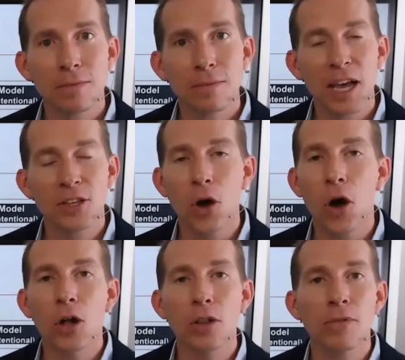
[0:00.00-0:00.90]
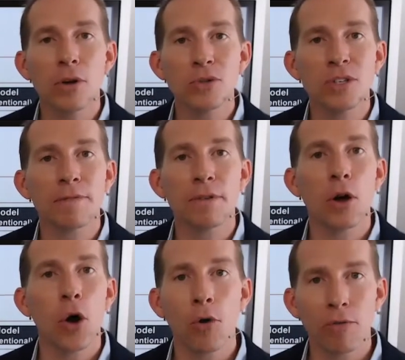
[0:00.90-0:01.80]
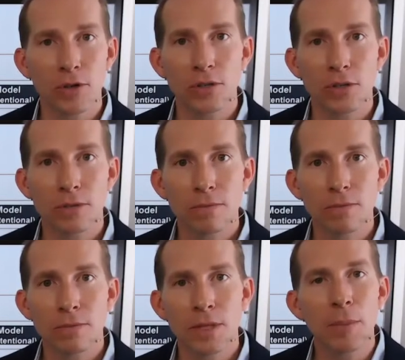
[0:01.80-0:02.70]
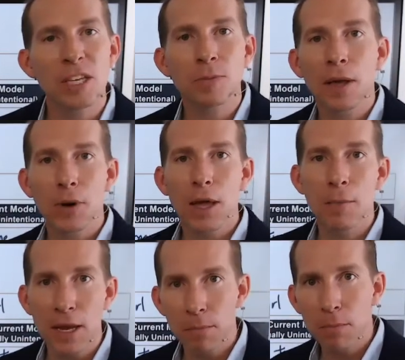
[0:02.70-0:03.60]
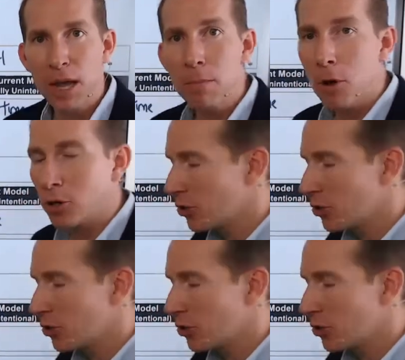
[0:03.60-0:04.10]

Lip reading: It's all of those different overs. Let me explain what I mean by emotional